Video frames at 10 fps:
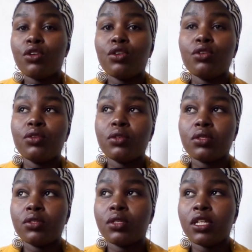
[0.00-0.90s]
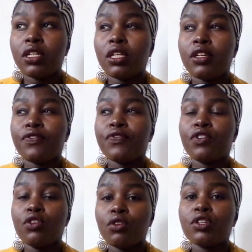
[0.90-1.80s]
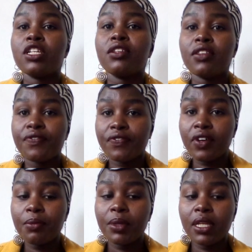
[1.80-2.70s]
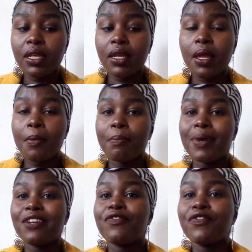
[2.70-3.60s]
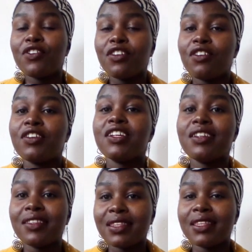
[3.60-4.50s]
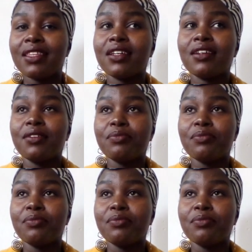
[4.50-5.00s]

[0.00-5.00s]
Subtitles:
not really forgotten the family, but forgotten the